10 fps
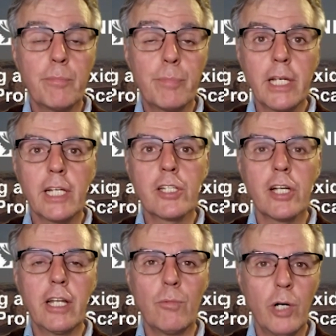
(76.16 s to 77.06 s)
pretty
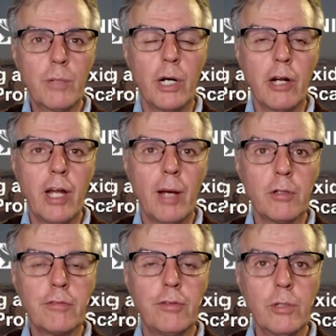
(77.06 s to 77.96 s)
exciting work program to
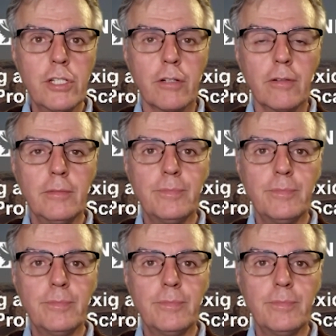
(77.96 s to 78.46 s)
look forward to.